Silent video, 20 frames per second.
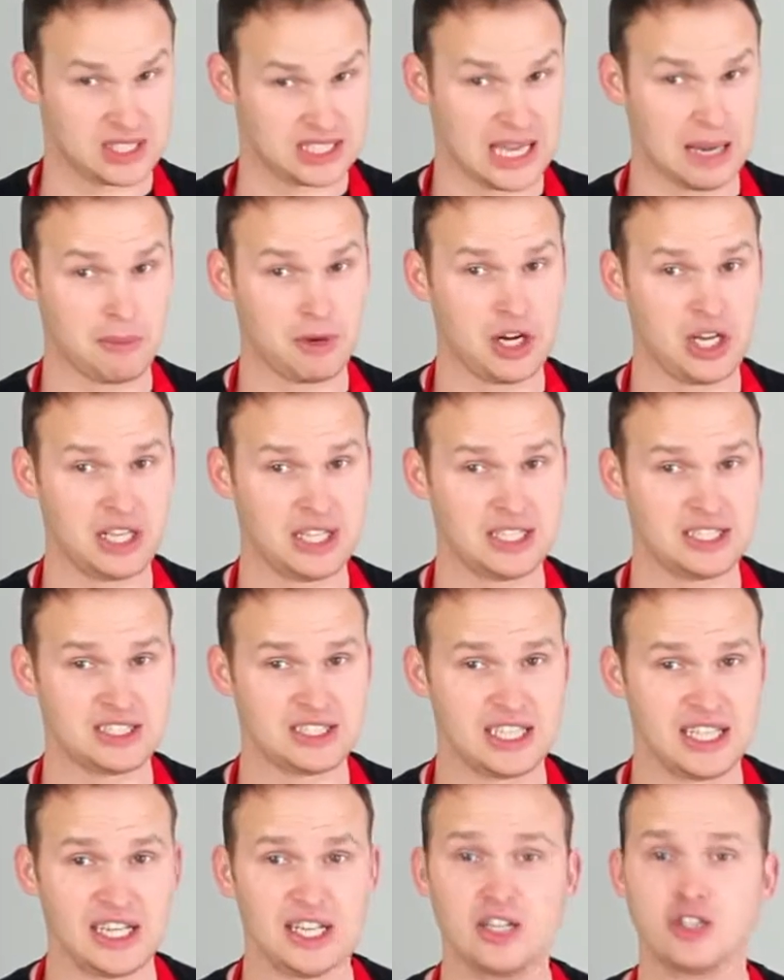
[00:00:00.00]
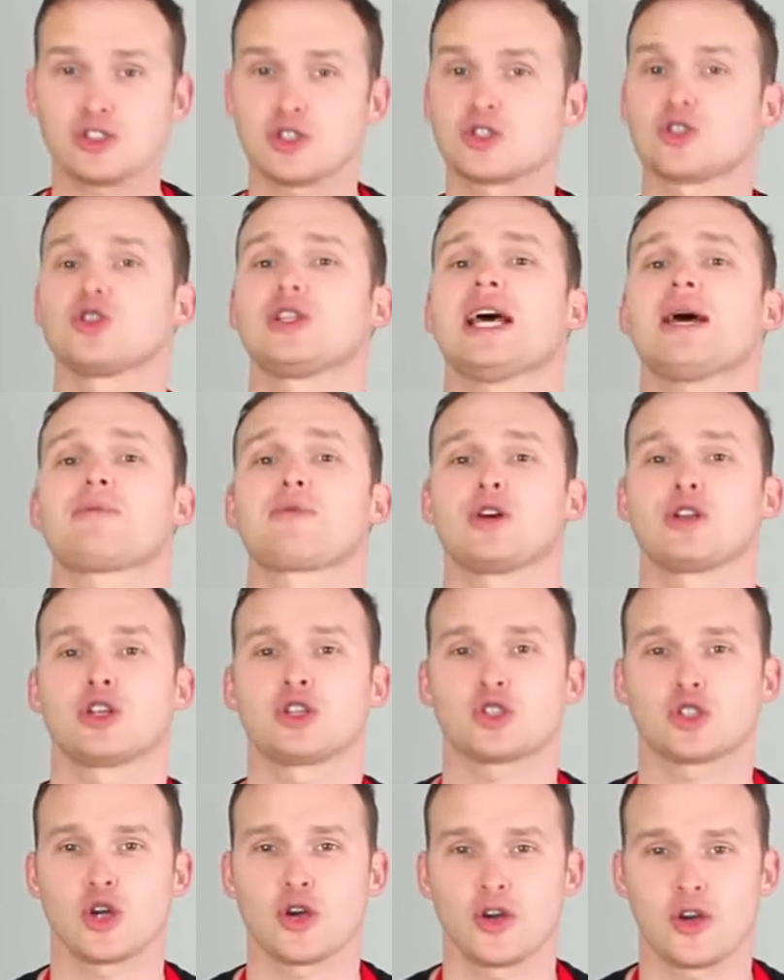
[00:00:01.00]
Summer heat is here, so today I'm
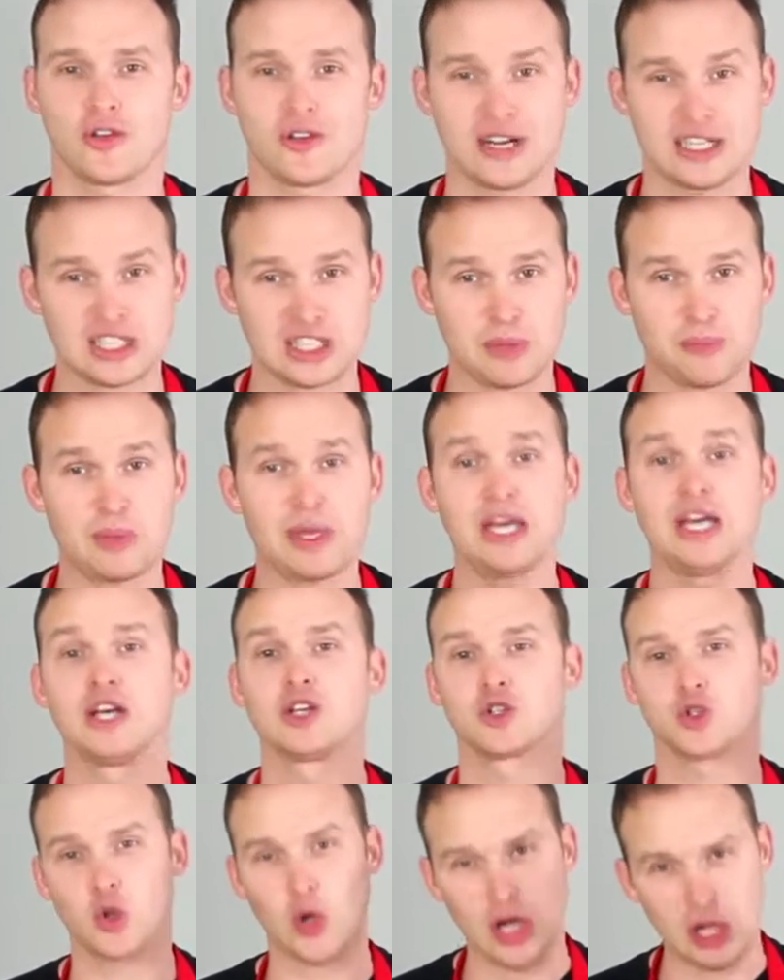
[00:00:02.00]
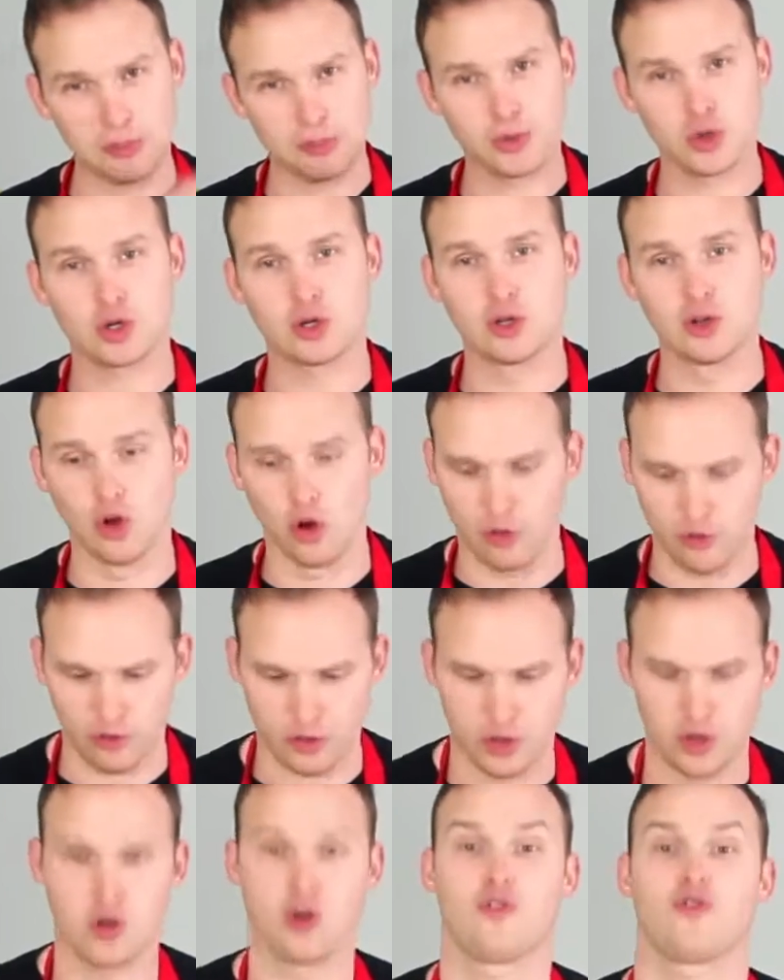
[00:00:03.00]
gonna show you a recipe to help you cool
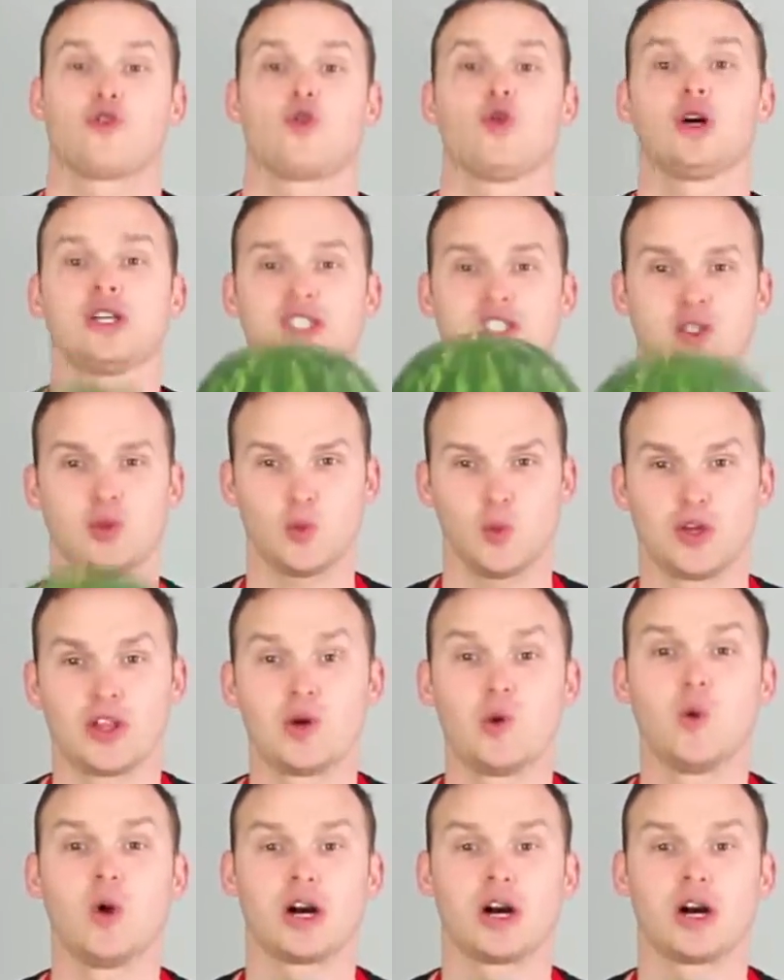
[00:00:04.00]
off. Of course, with the